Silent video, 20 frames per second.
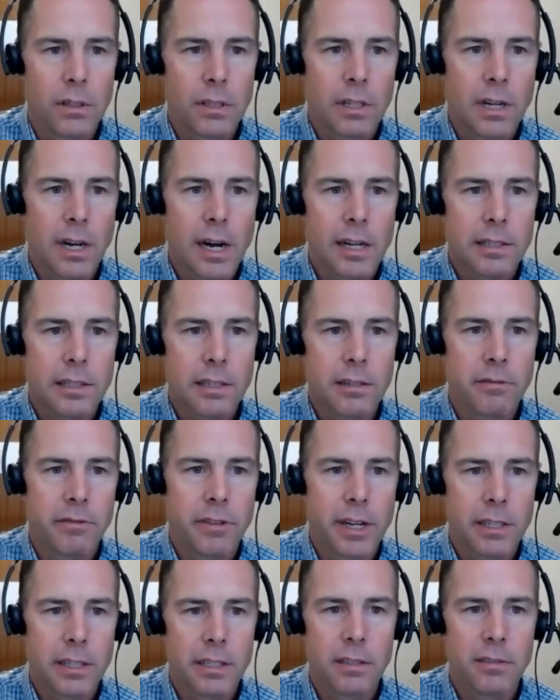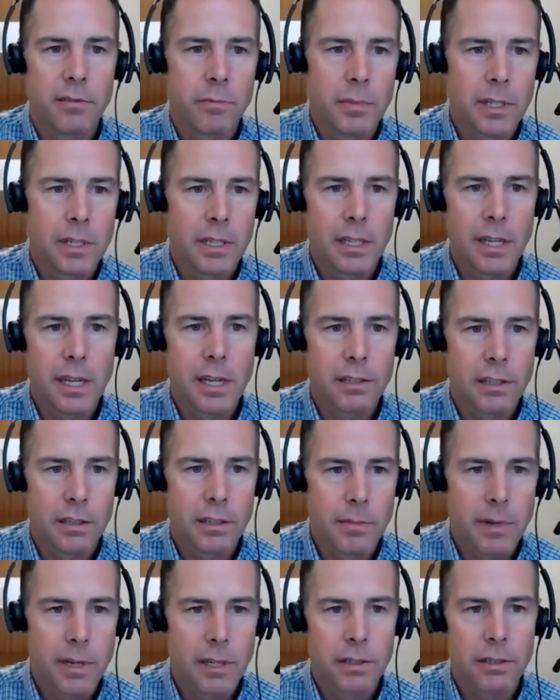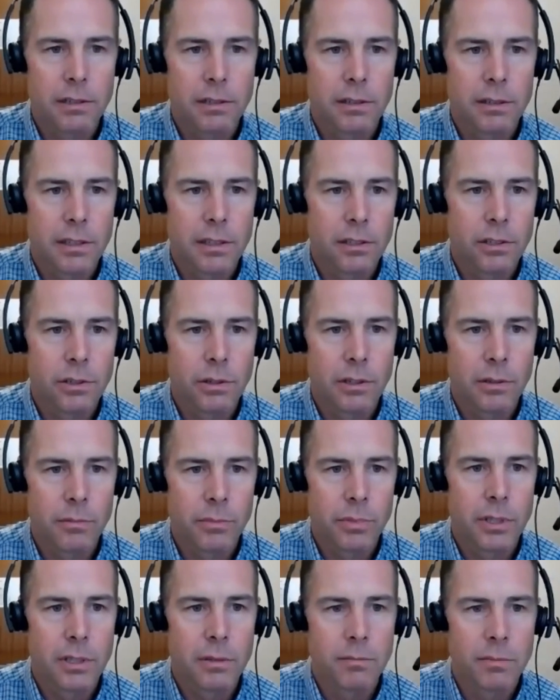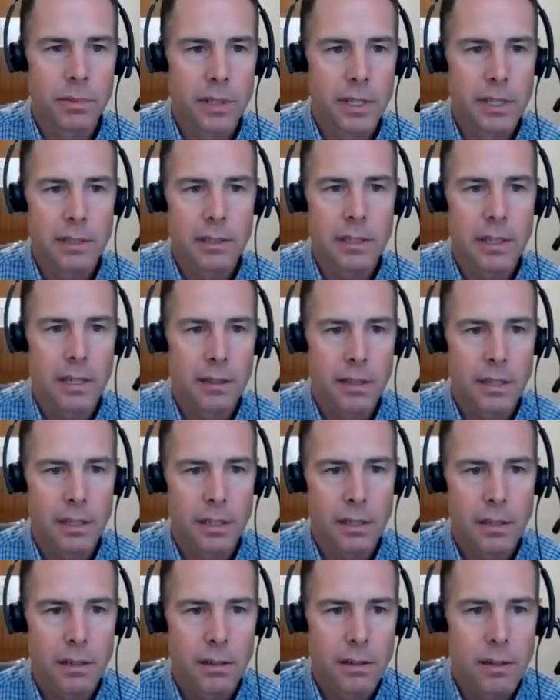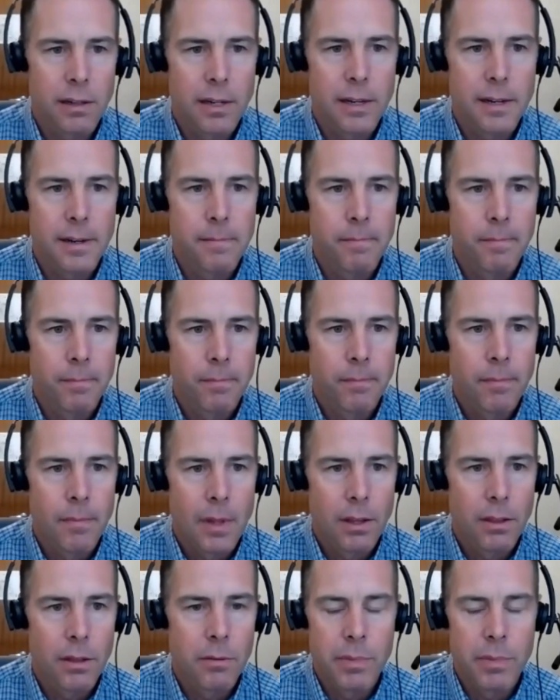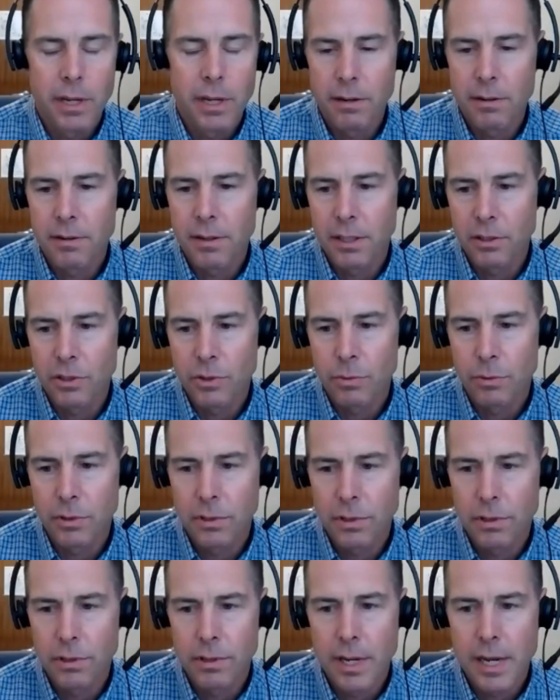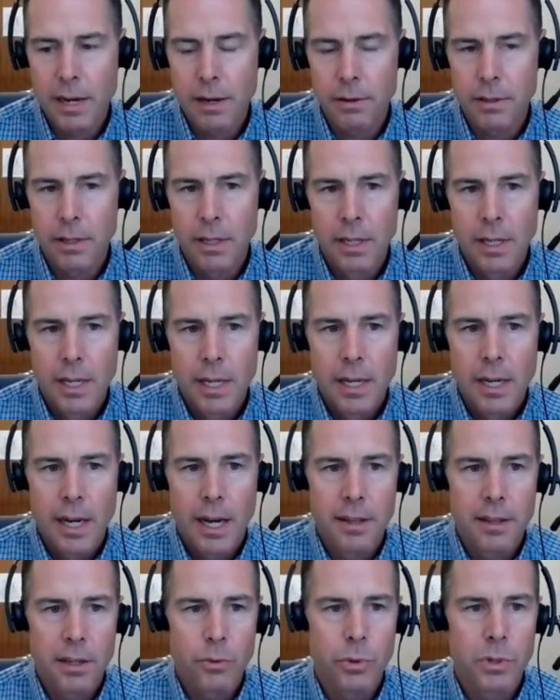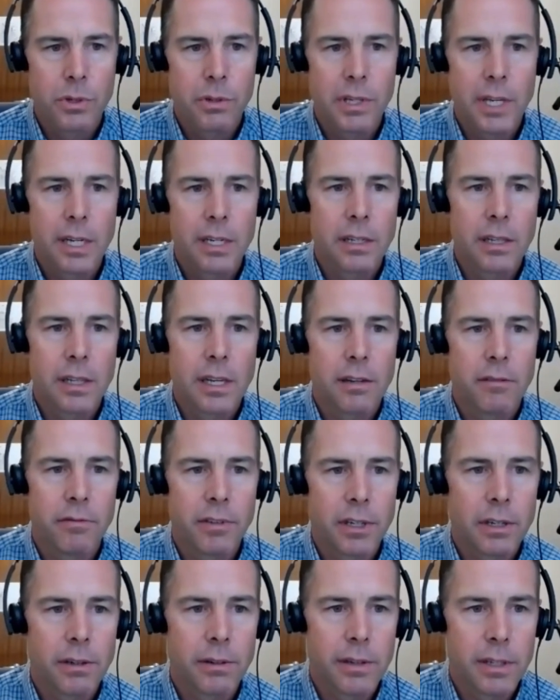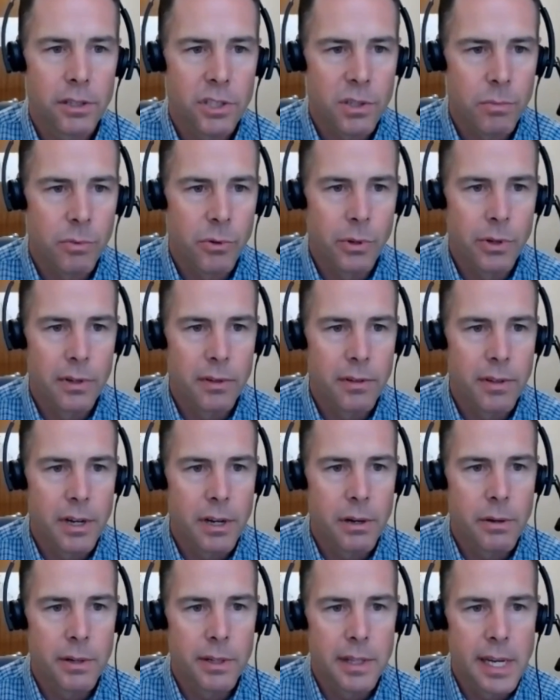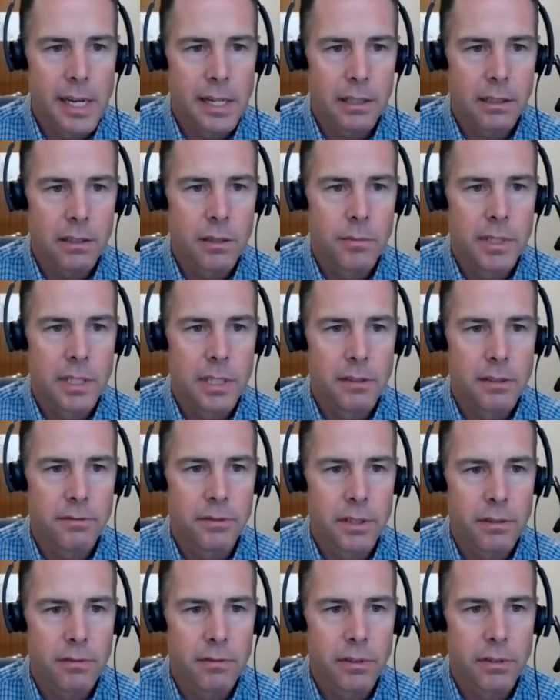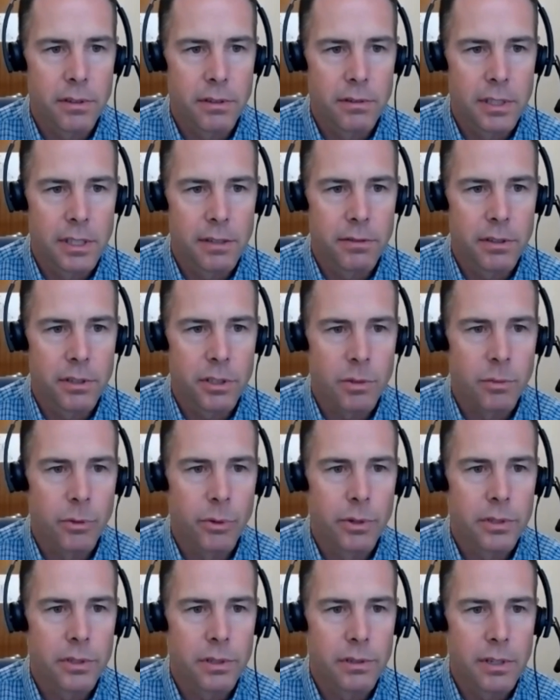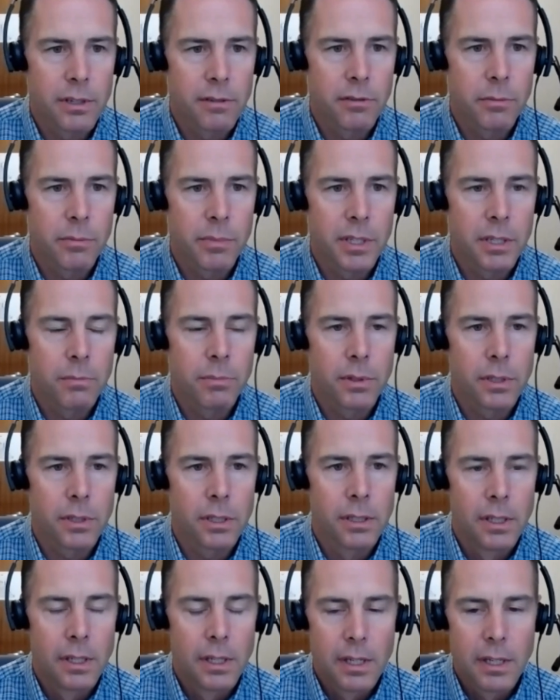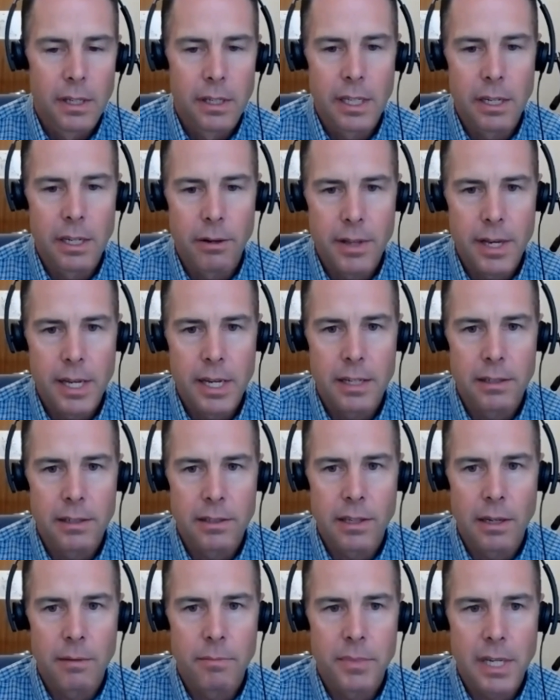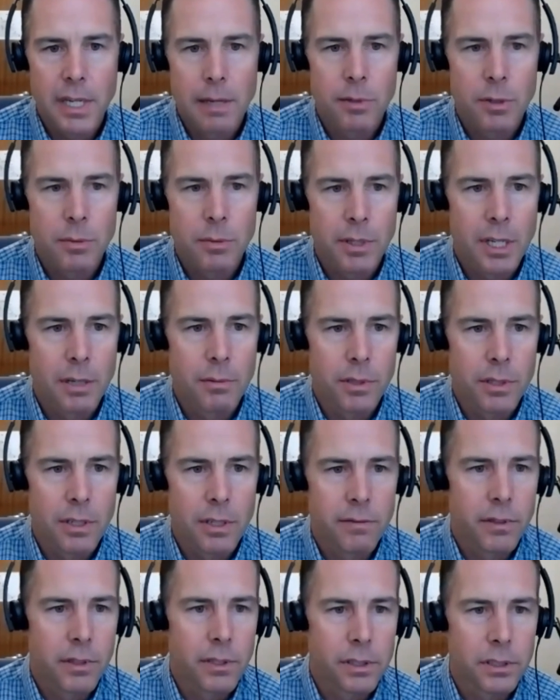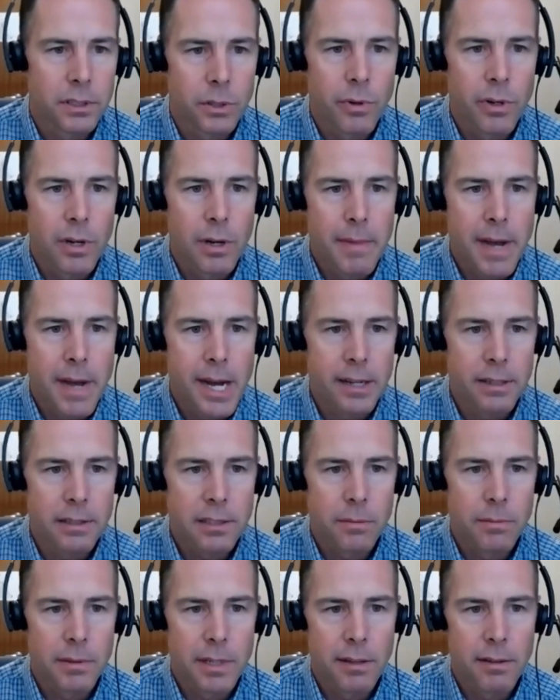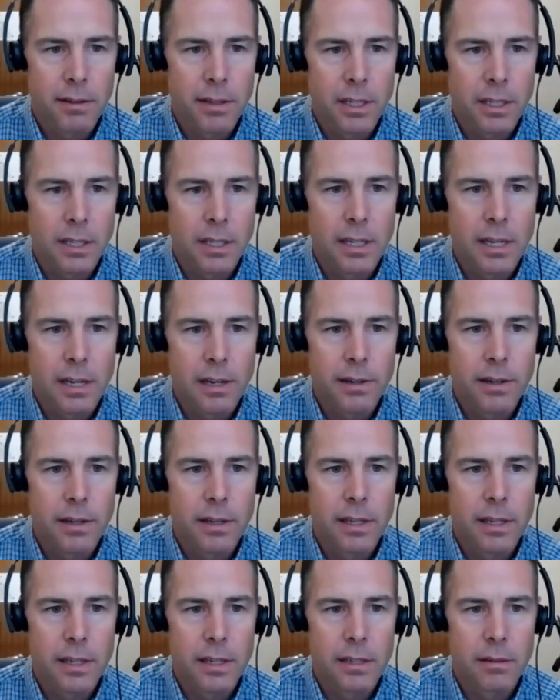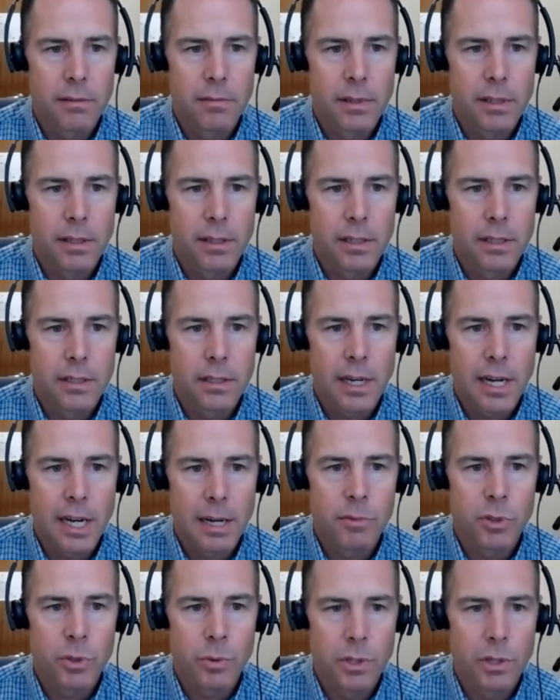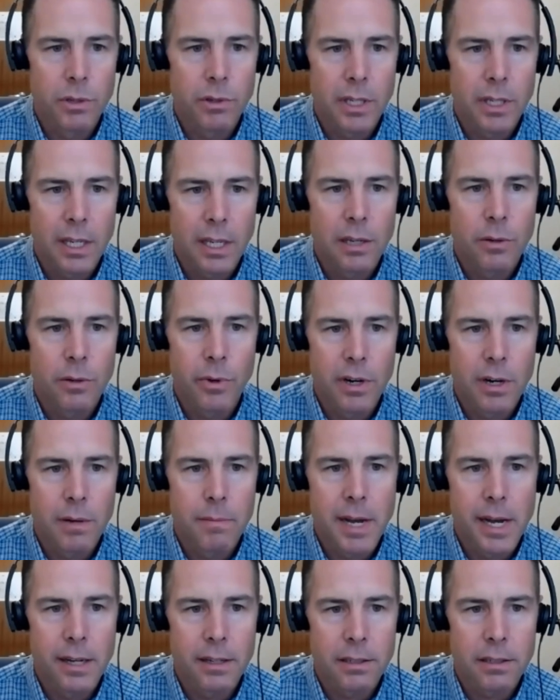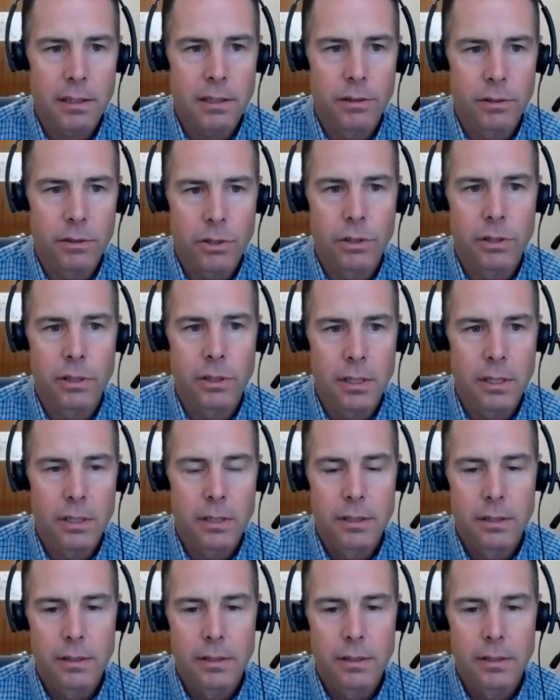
cost effective mitigation measures that you can put in place, I think, um, the better things will turn out. I think when you get into that vigorous sport, though, and that could be different for different sports or different people, you know, then it sometimes becomes difficult to wear a mask. But I think in in in times when you can wear a mask, you should.